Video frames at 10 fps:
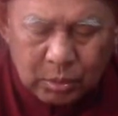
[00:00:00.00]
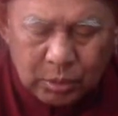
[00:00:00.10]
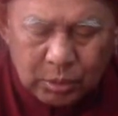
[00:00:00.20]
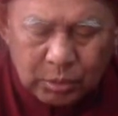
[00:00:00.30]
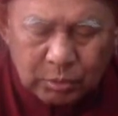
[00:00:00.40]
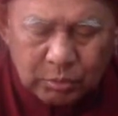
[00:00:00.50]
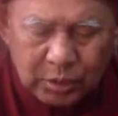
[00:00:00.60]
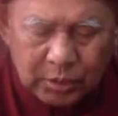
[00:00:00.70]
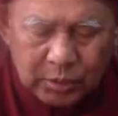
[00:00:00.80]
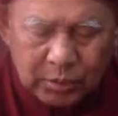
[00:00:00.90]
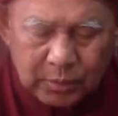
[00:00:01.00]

unique